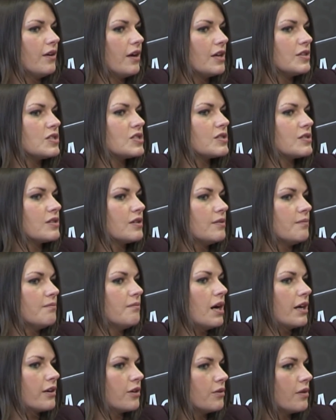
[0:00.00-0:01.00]
as
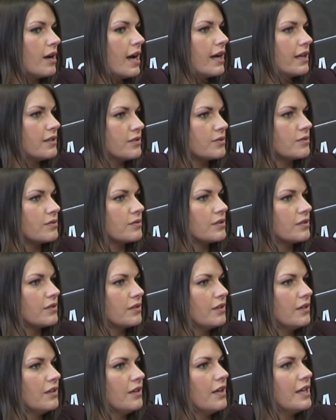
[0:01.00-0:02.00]
Michael handled
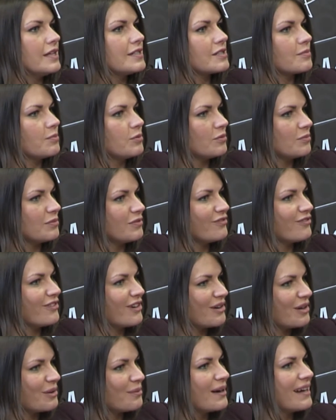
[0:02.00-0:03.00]
his appointment
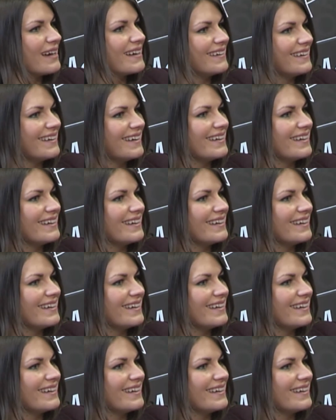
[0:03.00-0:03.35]
very well.